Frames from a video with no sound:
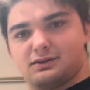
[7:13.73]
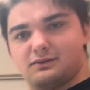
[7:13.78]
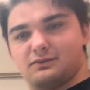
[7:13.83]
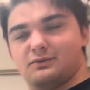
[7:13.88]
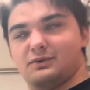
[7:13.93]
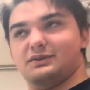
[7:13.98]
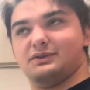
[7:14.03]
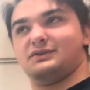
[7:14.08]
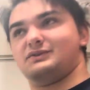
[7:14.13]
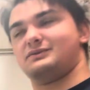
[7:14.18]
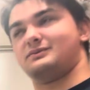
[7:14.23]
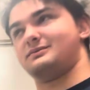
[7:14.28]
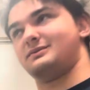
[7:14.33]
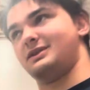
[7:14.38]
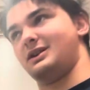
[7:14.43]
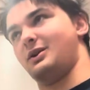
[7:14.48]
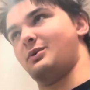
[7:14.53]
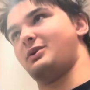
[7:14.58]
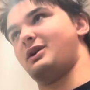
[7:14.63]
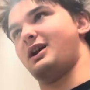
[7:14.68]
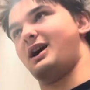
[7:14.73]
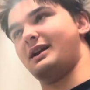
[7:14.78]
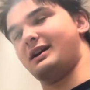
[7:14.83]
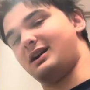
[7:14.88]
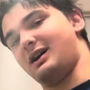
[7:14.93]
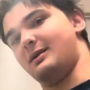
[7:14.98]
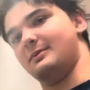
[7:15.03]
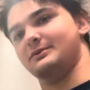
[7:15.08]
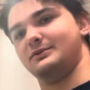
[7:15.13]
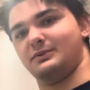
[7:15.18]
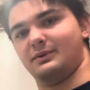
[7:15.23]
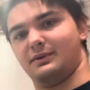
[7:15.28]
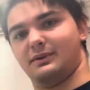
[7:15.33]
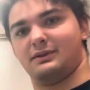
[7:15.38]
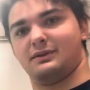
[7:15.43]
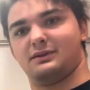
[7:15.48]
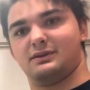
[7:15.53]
which kind of comes with